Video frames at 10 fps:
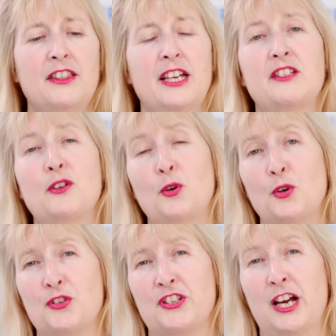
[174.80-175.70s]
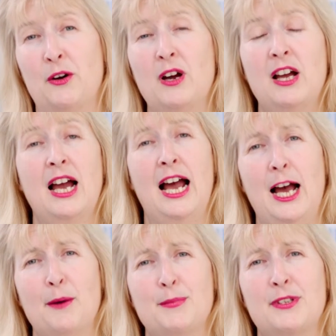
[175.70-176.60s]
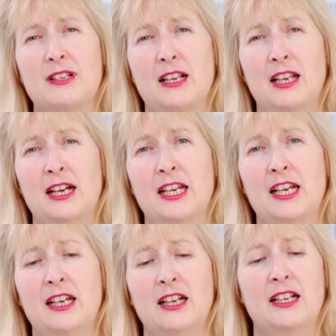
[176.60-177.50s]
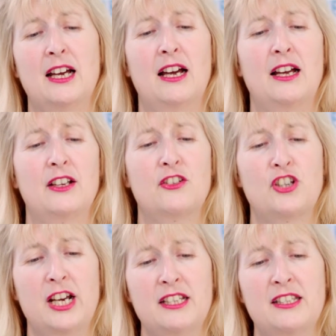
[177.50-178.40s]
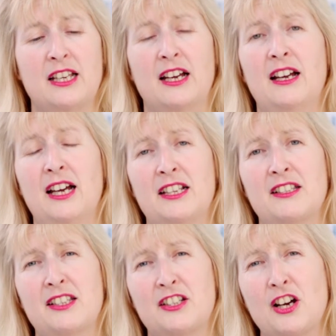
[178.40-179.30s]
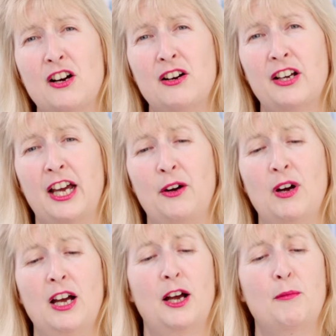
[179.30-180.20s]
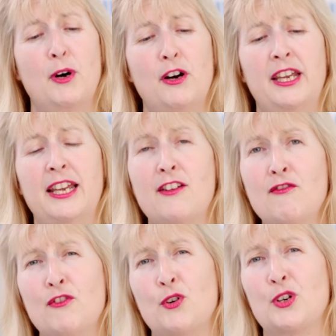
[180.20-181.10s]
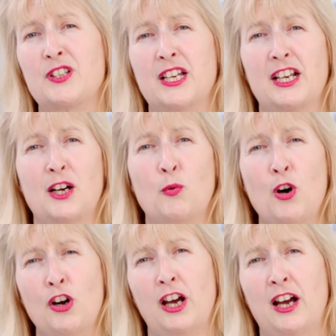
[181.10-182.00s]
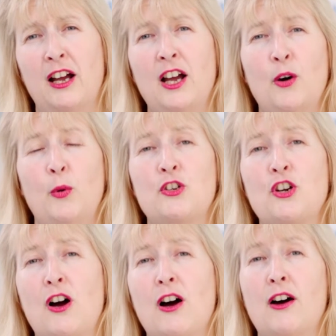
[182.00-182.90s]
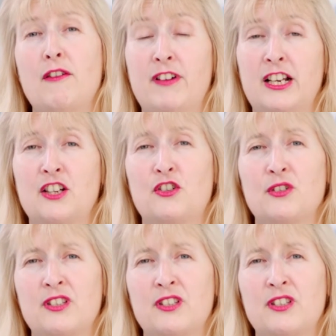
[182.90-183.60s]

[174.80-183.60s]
There's also apps like Chaser and Satago and Market Invoice and iWalker, which are financial